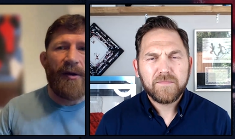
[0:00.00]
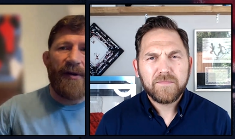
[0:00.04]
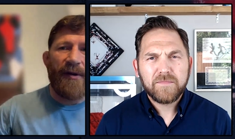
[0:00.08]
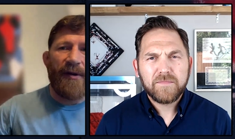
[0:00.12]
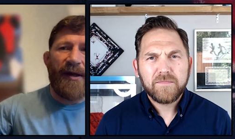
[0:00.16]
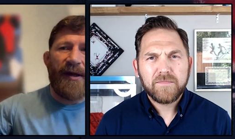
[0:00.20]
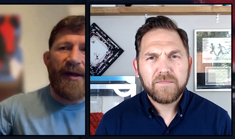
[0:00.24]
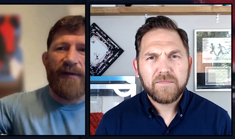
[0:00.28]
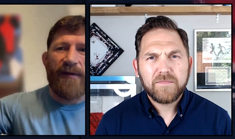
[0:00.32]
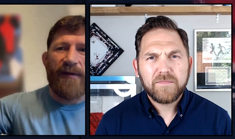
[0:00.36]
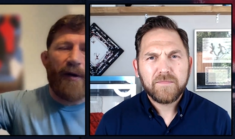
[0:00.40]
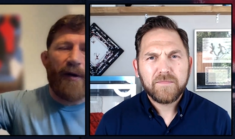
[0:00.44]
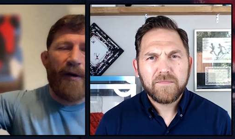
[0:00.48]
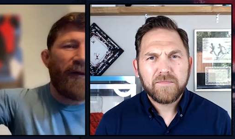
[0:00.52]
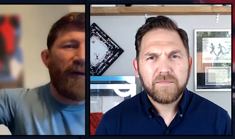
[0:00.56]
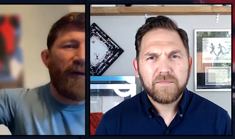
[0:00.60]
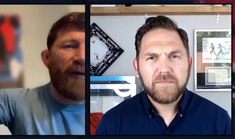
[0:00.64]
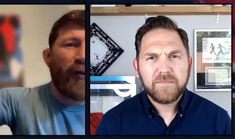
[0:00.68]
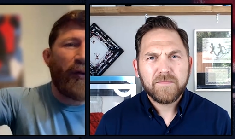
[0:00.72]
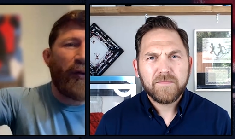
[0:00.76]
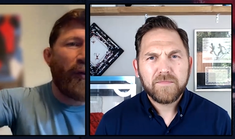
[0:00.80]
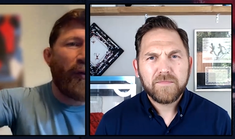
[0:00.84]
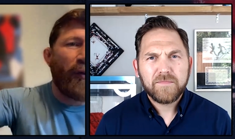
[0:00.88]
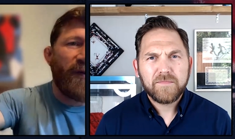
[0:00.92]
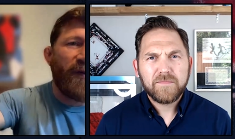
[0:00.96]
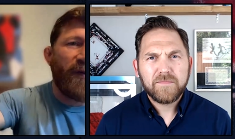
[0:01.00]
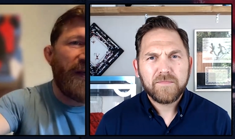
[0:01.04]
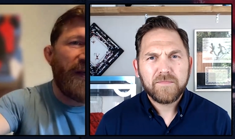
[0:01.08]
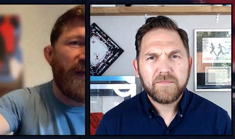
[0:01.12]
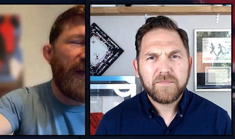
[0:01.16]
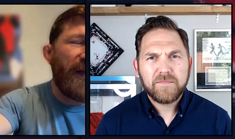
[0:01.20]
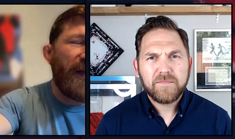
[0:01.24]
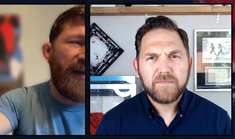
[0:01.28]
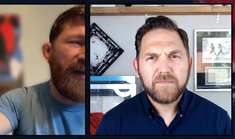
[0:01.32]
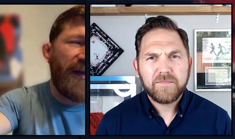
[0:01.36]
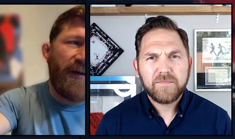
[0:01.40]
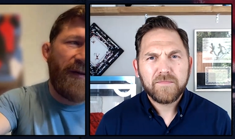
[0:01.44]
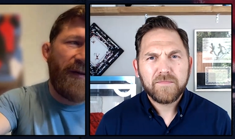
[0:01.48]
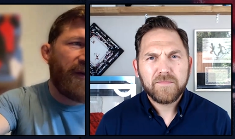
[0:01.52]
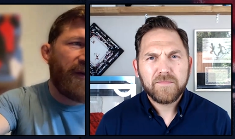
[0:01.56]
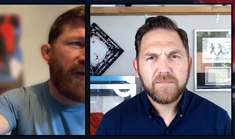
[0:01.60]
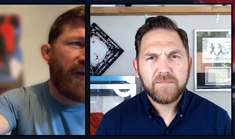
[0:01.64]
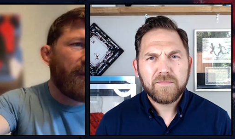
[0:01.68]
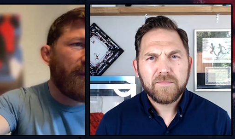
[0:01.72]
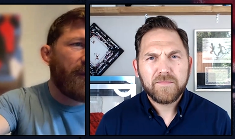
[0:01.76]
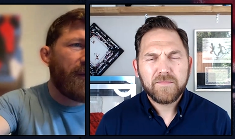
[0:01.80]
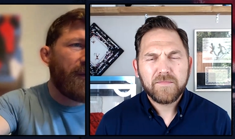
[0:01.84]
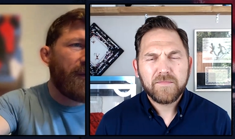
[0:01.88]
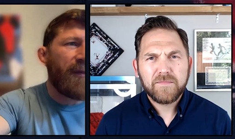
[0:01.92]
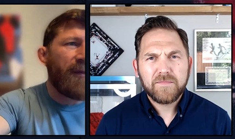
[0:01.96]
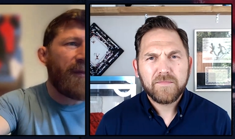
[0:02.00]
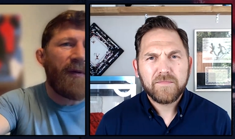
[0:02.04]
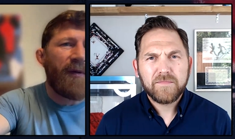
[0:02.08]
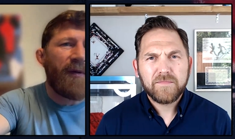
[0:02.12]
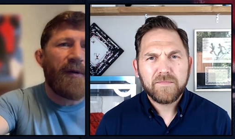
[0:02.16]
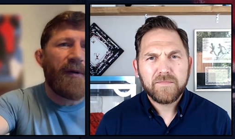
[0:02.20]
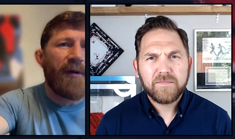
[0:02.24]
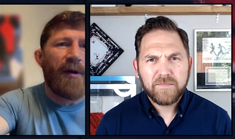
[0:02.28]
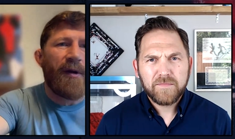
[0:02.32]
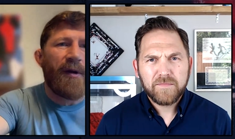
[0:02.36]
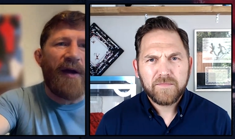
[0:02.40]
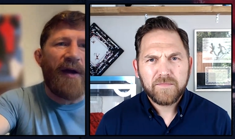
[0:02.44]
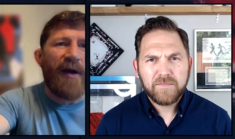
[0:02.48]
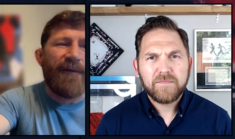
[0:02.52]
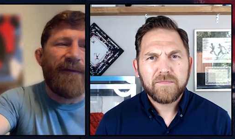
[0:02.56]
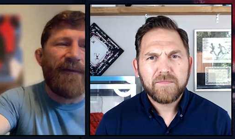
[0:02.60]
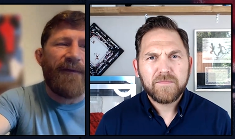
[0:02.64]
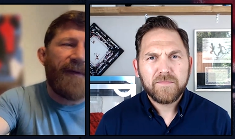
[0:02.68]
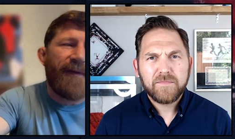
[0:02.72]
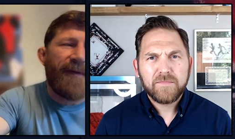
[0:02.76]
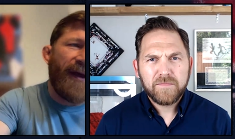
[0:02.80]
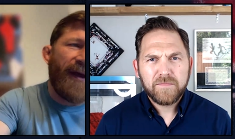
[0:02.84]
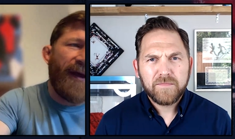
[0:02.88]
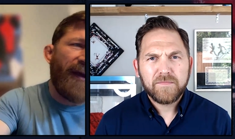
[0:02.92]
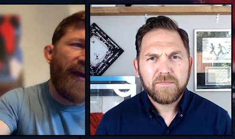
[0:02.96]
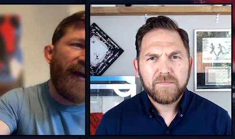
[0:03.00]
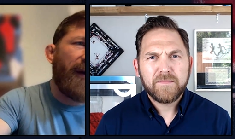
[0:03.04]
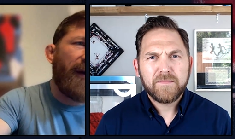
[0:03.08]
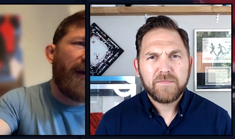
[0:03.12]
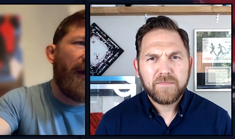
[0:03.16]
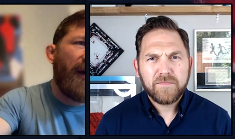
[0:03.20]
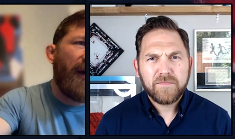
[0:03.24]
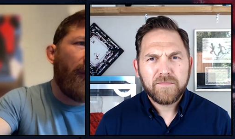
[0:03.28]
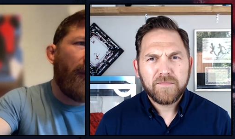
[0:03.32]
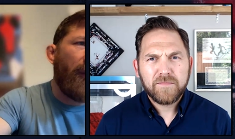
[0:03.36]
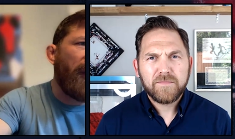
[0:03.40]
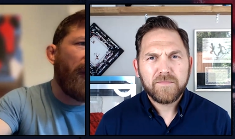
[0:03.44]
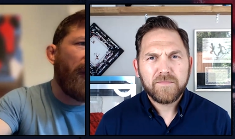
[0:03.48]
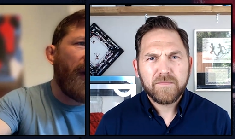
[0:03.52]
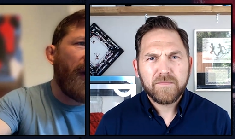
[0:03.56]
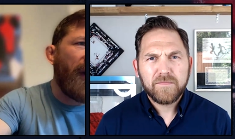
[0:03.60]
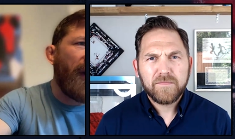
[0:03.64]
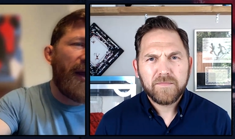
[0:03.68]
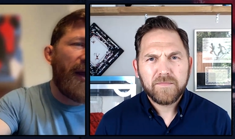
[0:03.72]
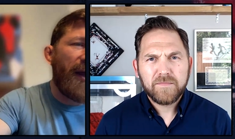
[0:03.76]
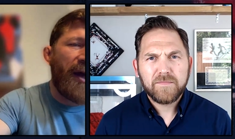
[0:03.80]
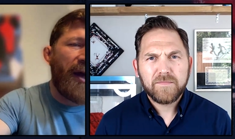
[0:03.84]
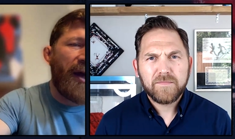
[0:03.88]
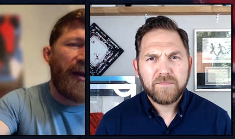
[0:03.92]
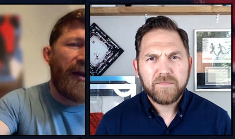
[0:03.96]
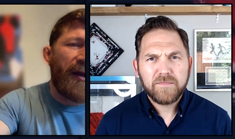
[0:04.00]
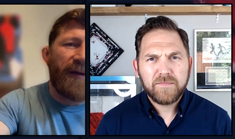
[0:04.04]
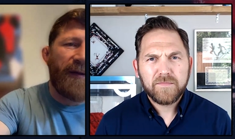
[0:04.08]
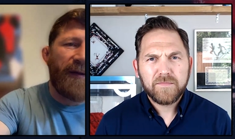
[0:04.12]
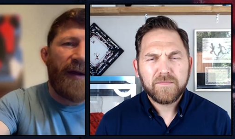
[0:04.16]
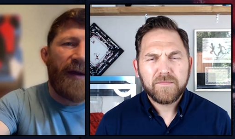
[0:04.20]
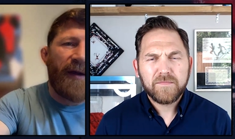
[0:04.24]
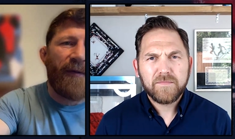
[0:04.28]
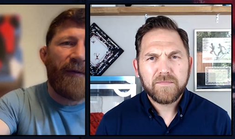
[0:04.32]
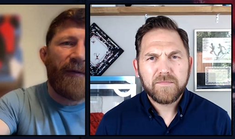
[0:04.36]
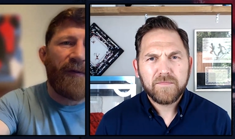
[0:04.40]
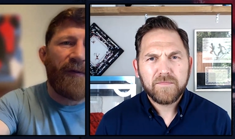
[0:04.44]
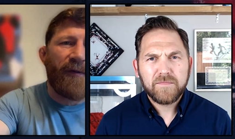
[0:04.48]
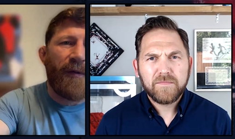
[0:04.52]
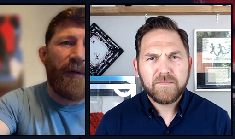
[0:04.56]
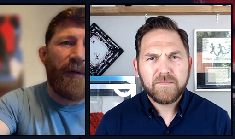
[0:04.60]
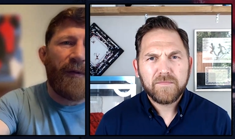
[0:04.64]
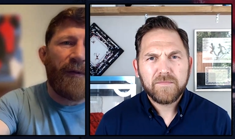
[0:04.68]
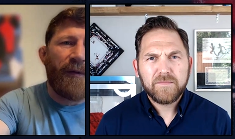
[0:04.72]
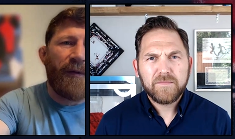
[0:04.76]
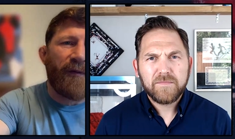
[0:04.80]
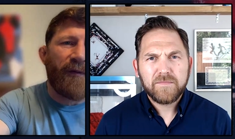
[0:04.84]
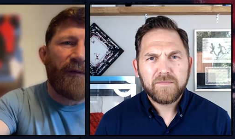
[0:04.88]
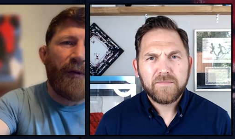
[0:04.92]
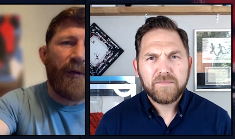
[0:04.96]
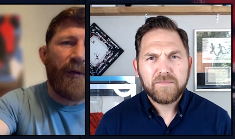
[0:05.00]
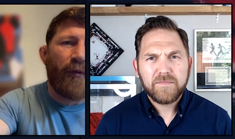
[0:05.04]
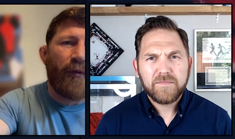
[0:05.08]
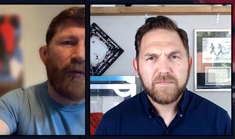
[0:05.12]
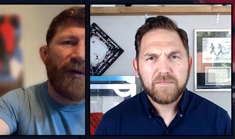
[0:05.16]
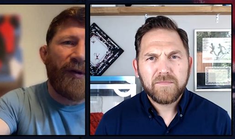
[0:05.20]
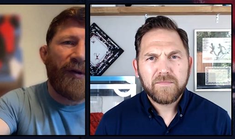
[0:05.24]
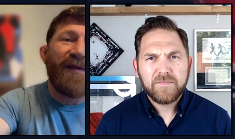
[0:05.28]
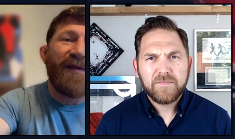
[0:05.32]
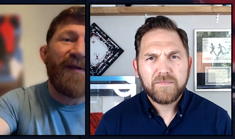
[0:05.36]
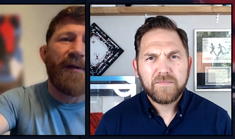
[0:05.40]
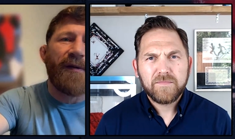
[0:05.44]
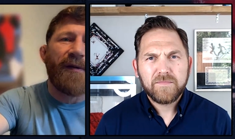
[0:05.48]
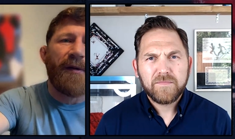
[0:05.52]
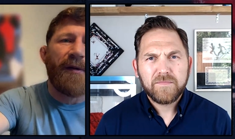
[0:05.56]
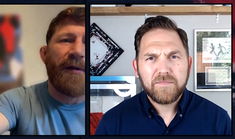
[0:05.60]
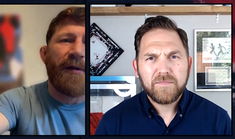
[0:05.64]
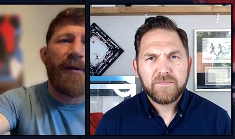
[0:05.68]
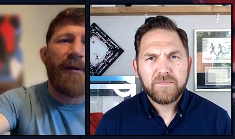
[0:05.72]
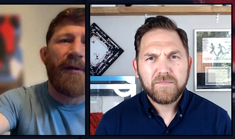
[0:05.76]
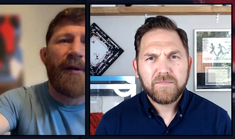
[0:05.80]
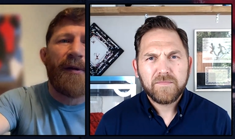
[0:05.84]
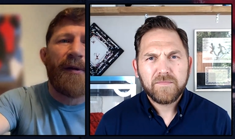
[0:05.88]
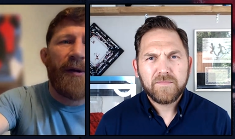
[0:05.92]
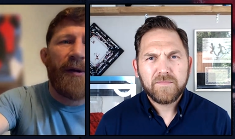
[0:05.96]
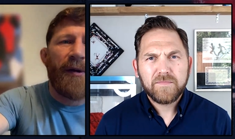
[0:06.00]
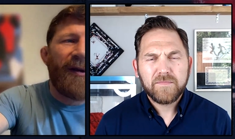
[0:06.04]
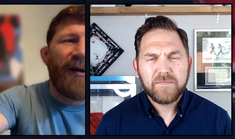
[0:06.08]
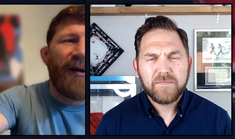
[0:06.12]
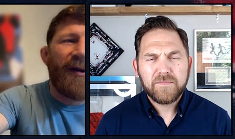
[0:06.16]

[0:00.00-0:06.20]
Speaker 1: you know, he has all the tools he needs. I think when you got a guy like that, there's there's no reason